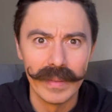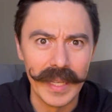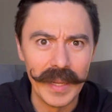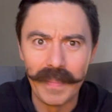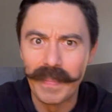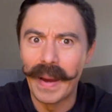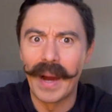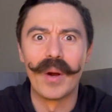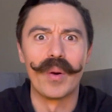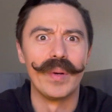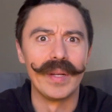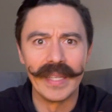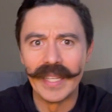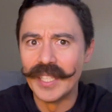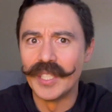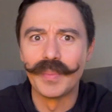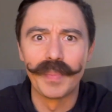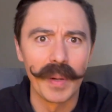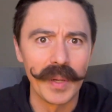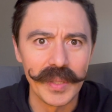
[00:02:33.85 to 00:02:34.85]
empowering
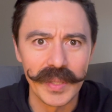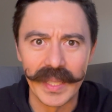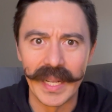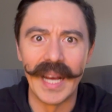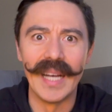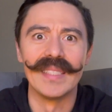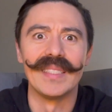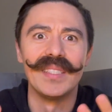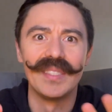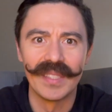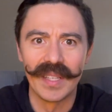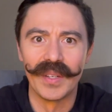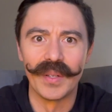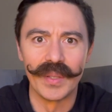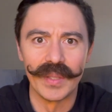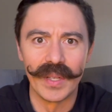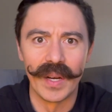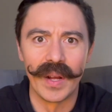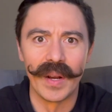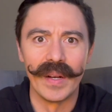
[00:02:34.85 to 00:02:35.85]
each person as a son
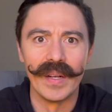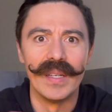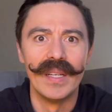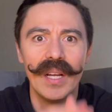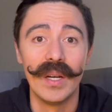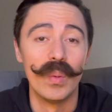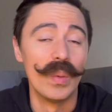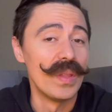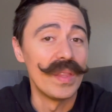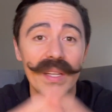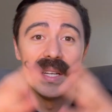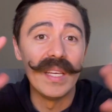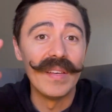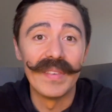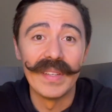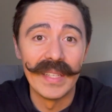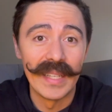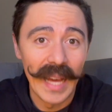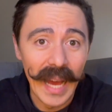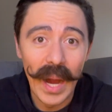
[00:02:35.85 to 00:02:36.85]
or daughter within
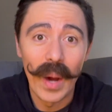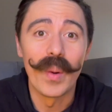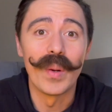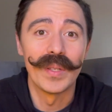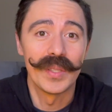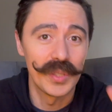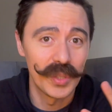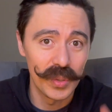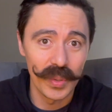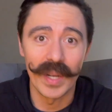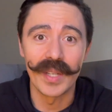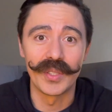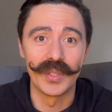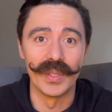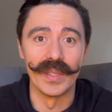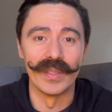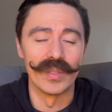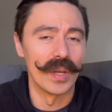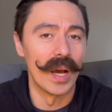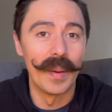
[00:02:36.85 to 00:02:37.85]
even our
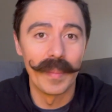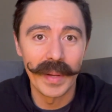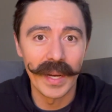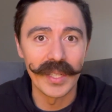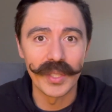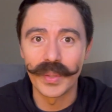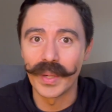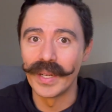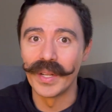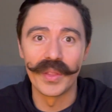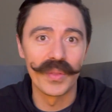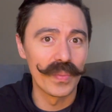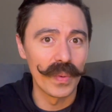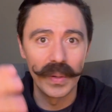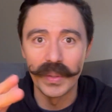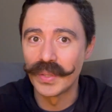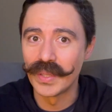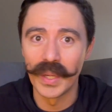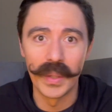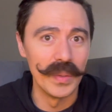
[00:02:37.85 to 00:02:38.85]
structures. I'm not trying to
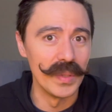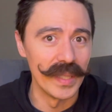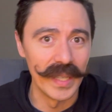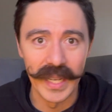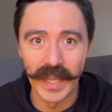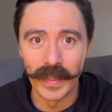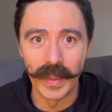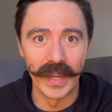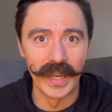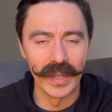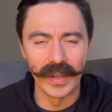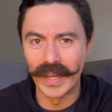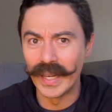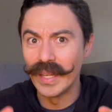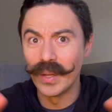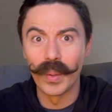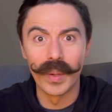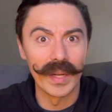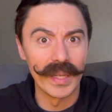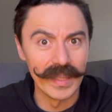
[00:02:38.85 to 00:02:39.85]
throw stones at anybody, at
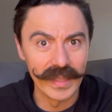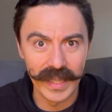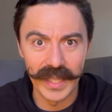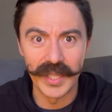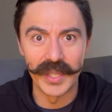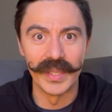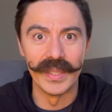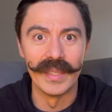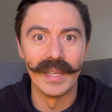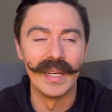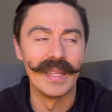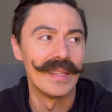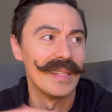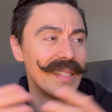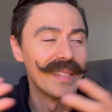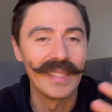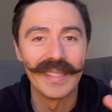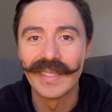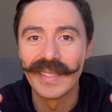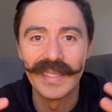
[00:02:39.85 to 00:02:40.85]
any organization. I
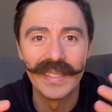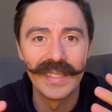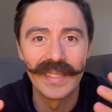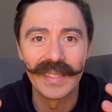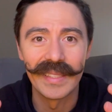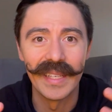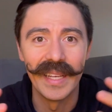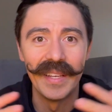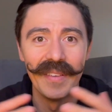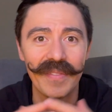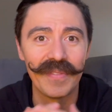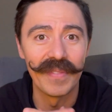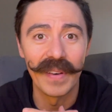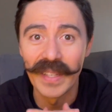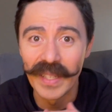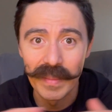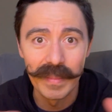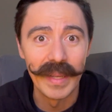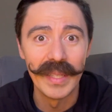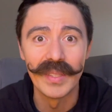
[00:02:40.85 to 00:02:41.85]
think this is a
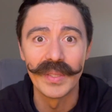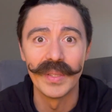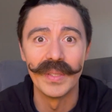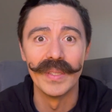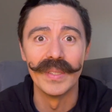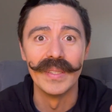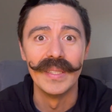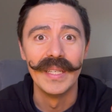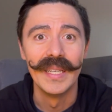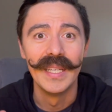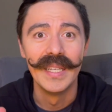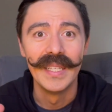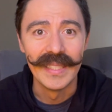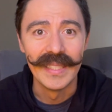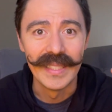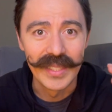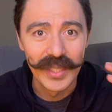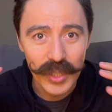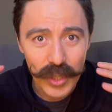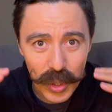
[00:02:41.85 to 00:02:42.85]
fundamental
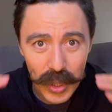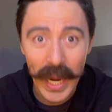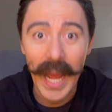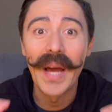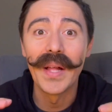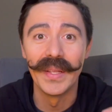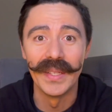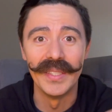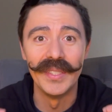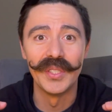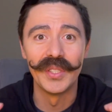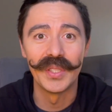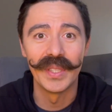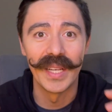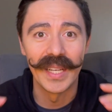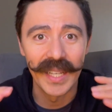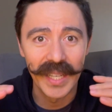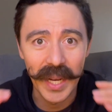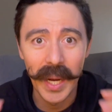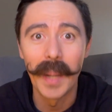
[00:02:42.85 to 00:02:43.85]
challenge
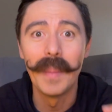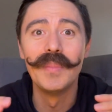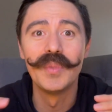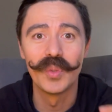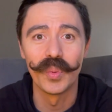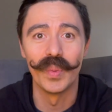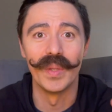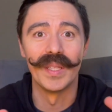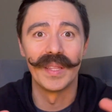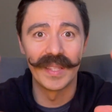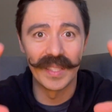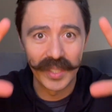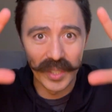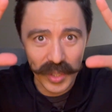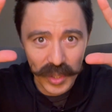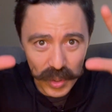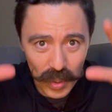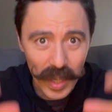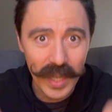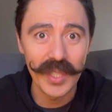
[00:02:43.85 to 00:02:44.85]
that comes with the
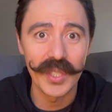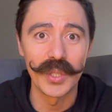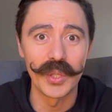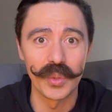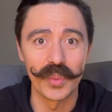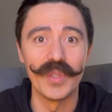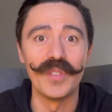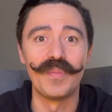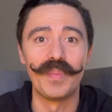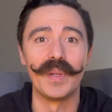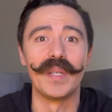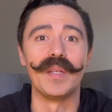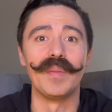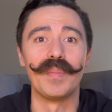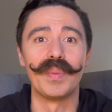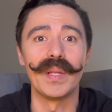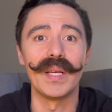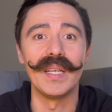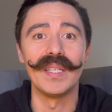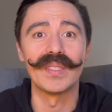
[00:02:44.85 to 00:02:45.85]
structures we've put in
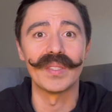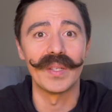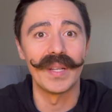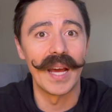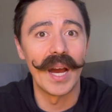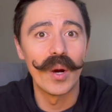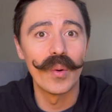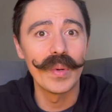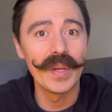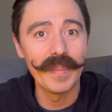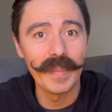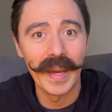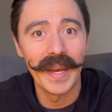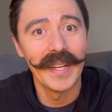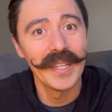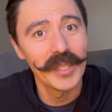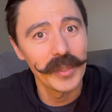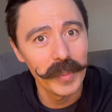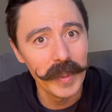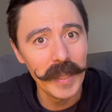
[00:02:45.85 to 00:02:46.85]
place on how we
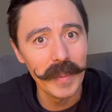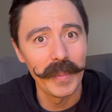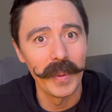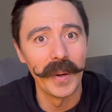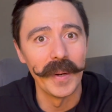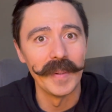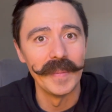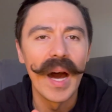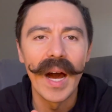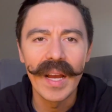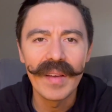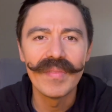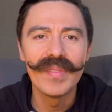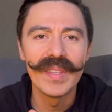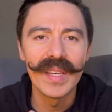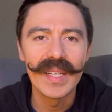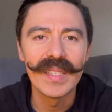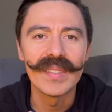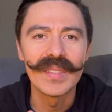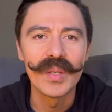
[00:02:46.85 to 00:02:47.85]
manage people. I've
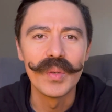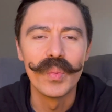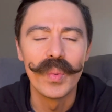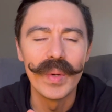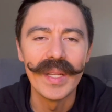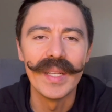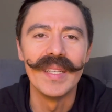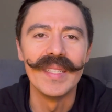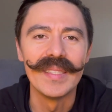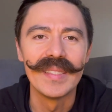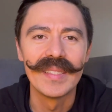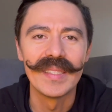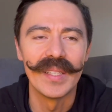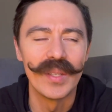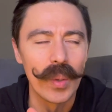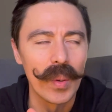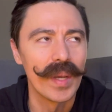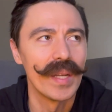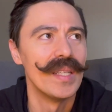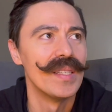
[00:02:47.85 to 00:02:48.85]
yet to witness
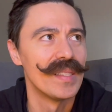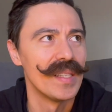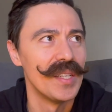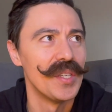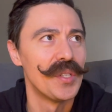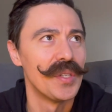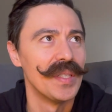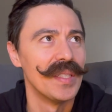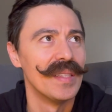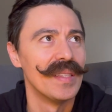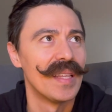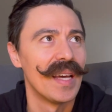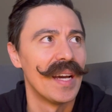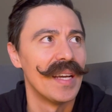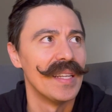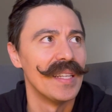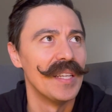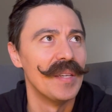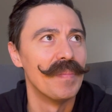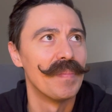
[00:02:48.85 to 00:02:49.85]
an organization
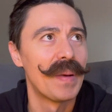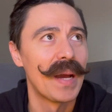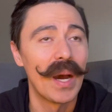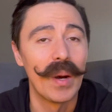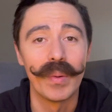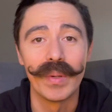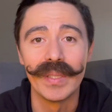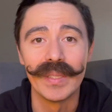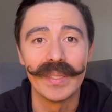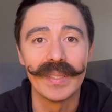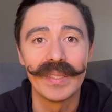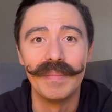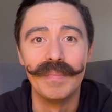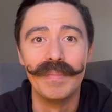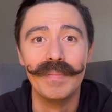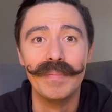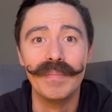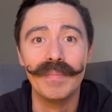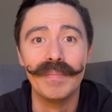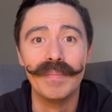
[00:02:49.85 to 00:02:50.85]
that empowers
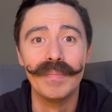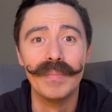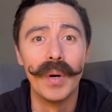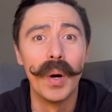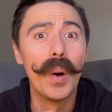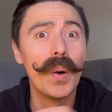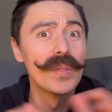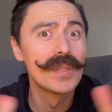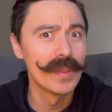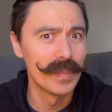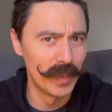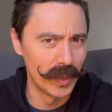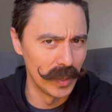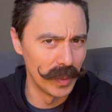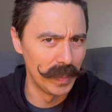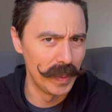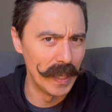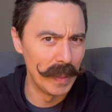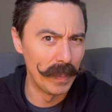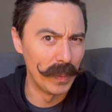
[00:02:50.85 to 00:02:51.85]

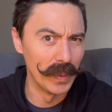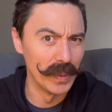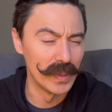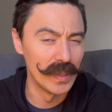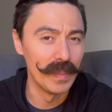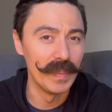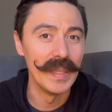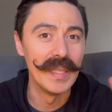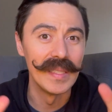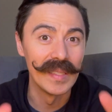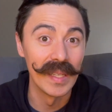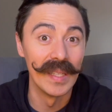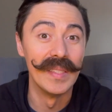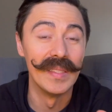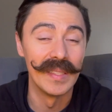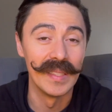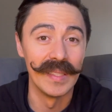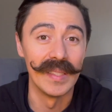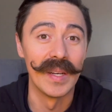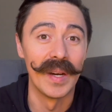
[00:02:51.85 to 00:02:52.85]
multiple people to be
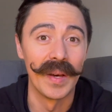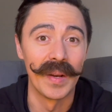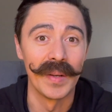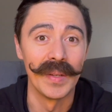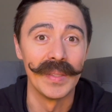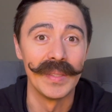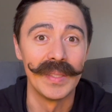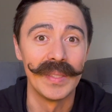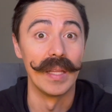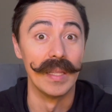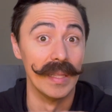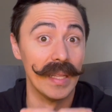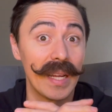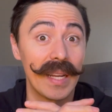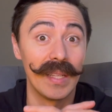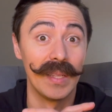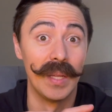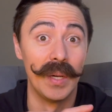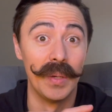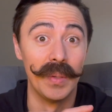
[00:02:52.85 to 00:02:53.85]
sons and daughters, let
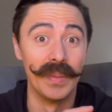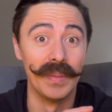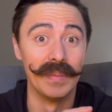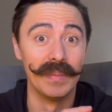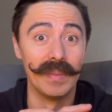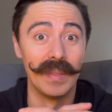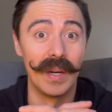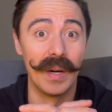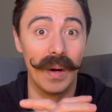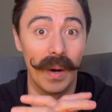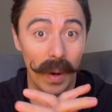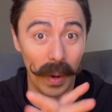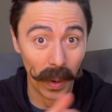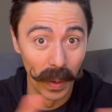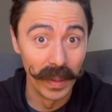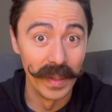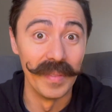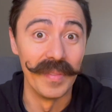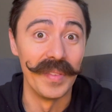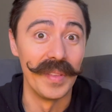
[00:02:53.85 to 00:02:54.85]
alone
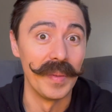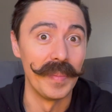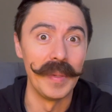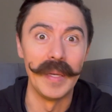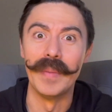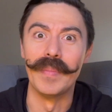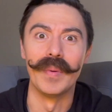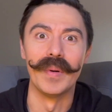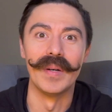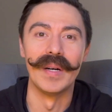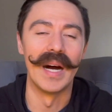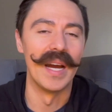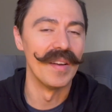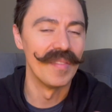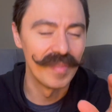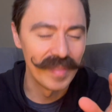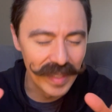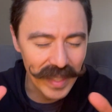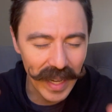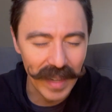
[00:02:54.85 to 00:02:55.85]
all of the people.
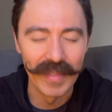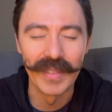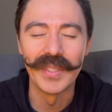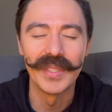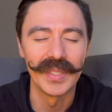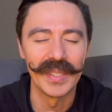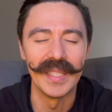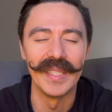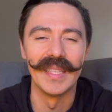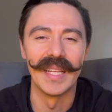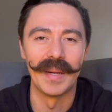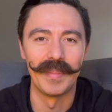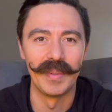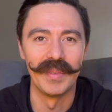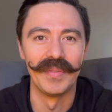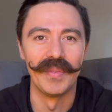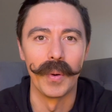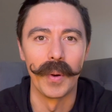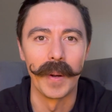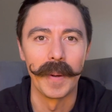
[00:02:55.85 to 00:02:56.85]
I've never seen that
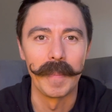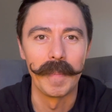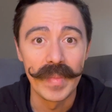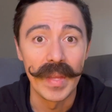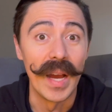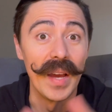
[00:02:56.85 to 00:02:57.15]
before.